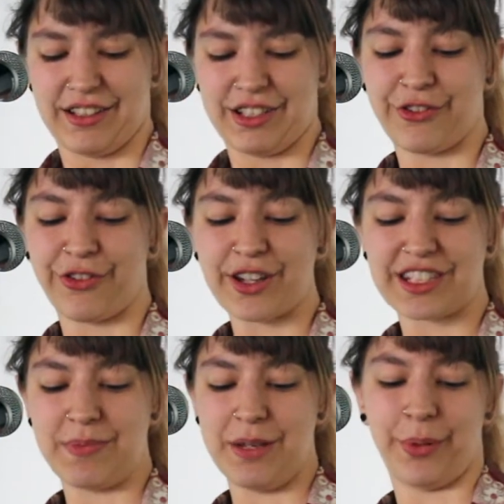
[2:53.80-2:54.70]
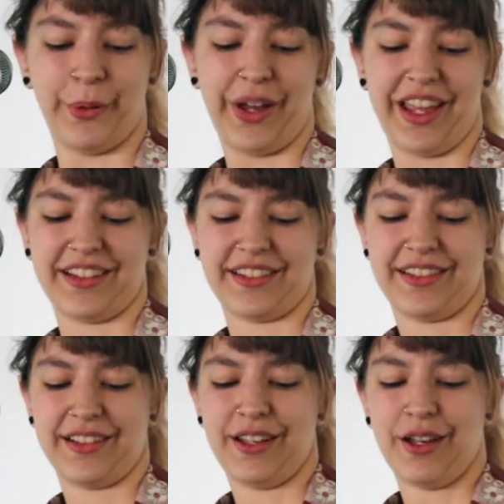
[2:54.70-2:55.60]
Defrost me, boy.
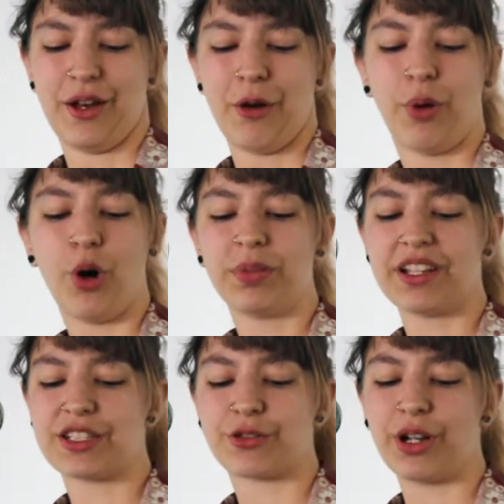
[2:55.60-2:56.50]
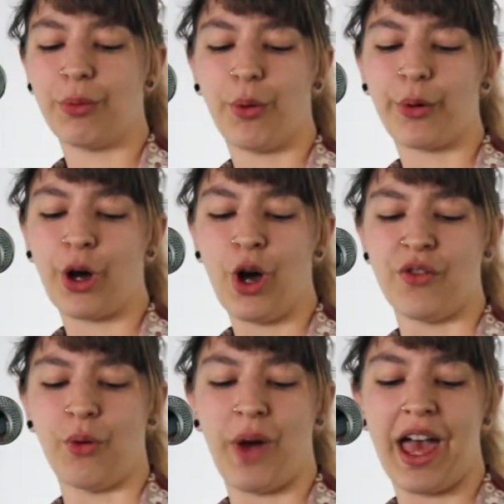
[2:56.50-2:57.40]
Pour blistering water
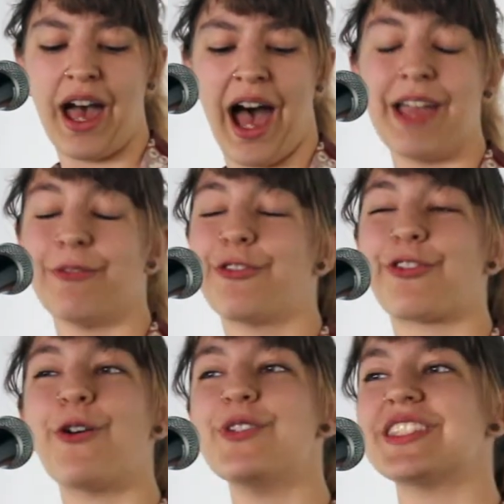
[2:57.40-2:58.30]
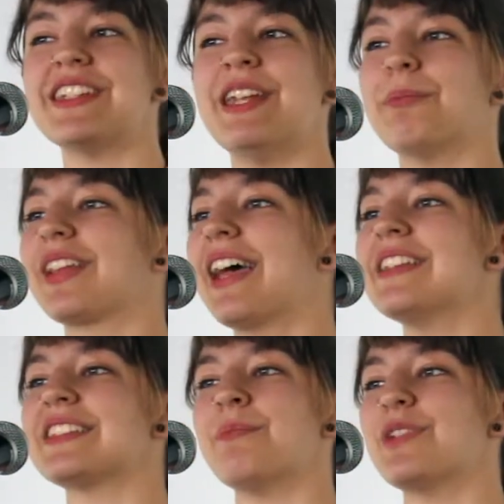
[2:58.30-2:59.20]
over where I am frozen in
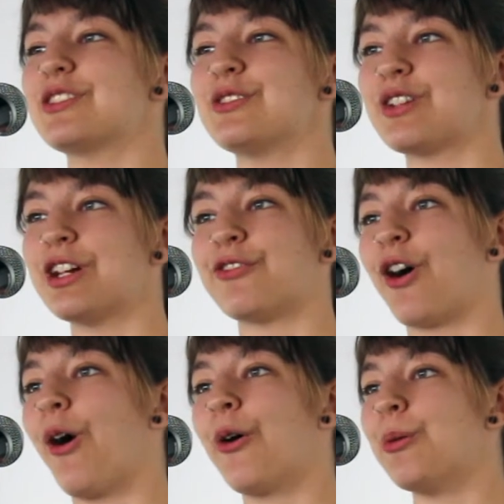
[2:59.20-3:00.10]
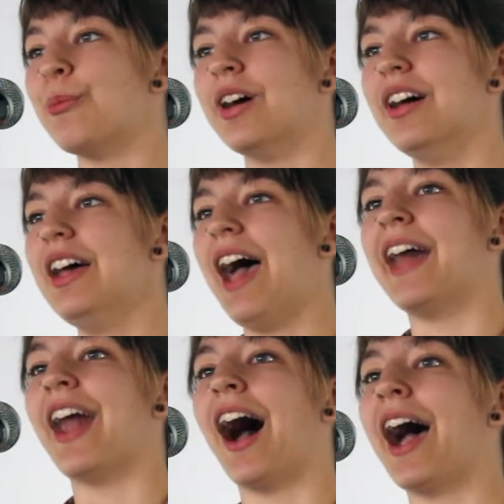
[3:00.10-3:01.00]
place and mistook it for home,
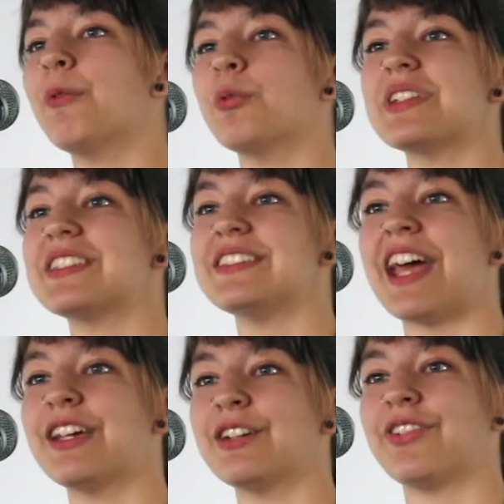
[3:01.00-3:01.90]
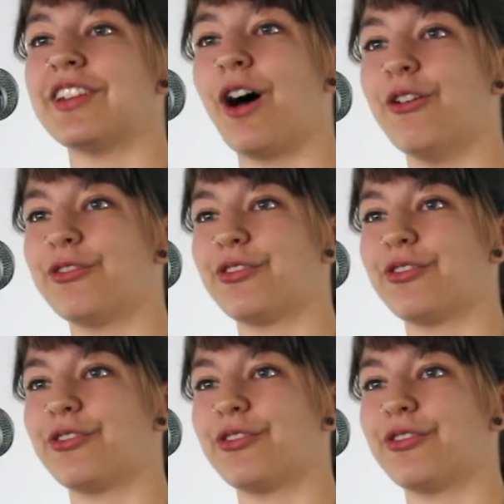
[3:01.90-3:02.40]
and I will mistake it for love.